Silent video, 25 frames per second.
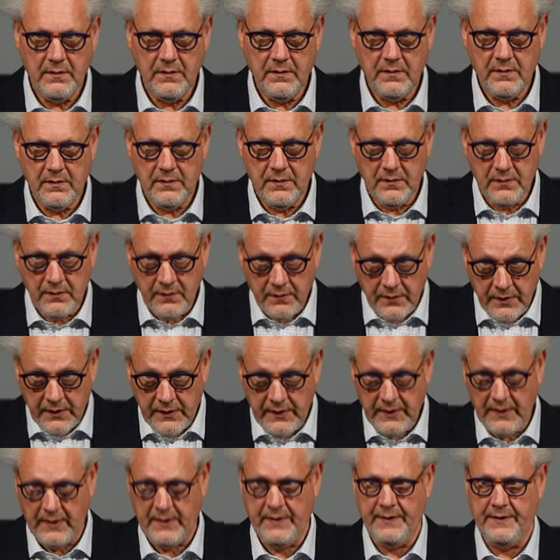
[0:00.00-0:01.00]
a
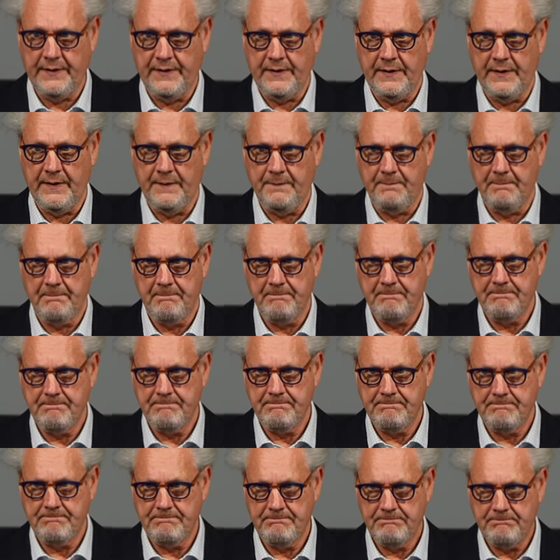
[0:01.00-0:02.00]
reality,
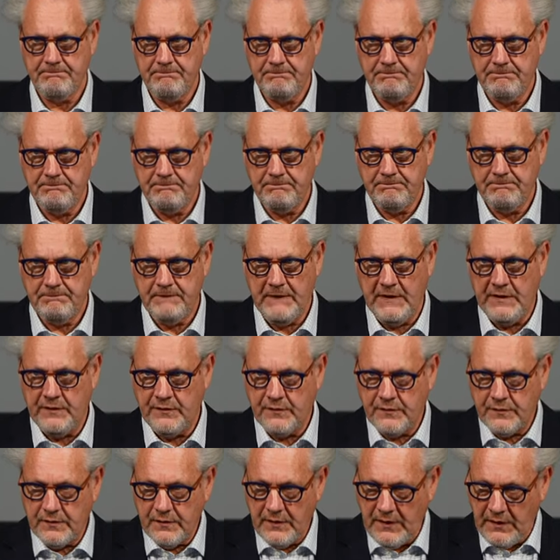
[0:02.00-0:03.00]

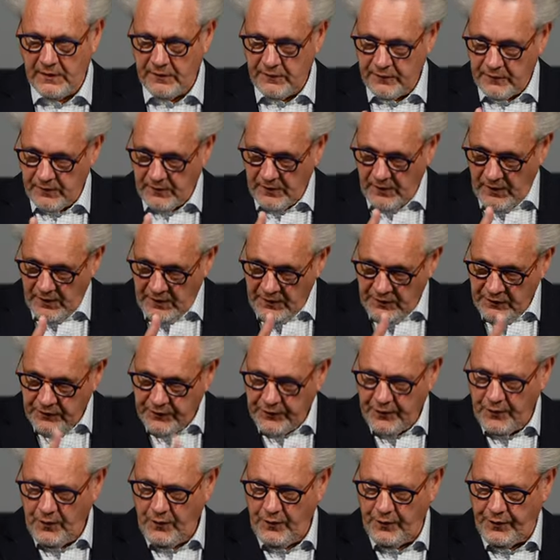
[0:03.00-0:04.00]
is a
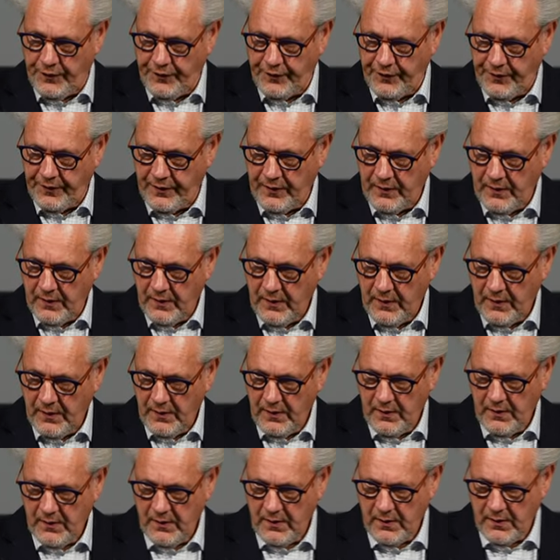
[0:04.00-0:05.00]
truth,
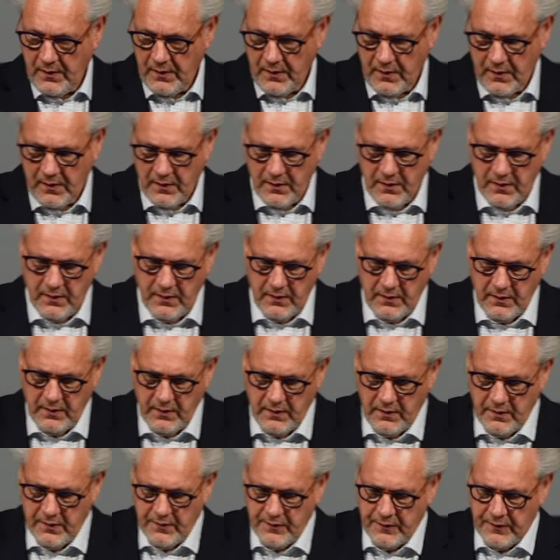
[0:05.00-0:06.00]

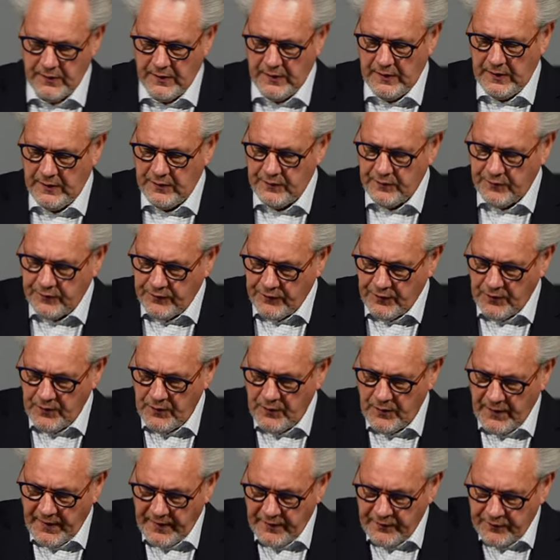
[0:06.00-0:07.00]
is true
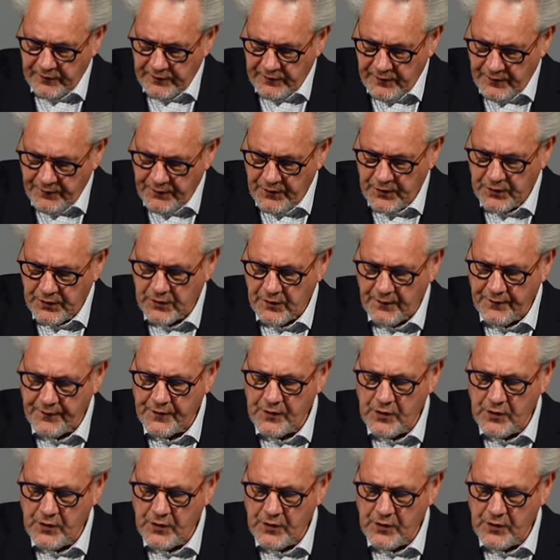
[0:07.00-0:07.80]
as the word of God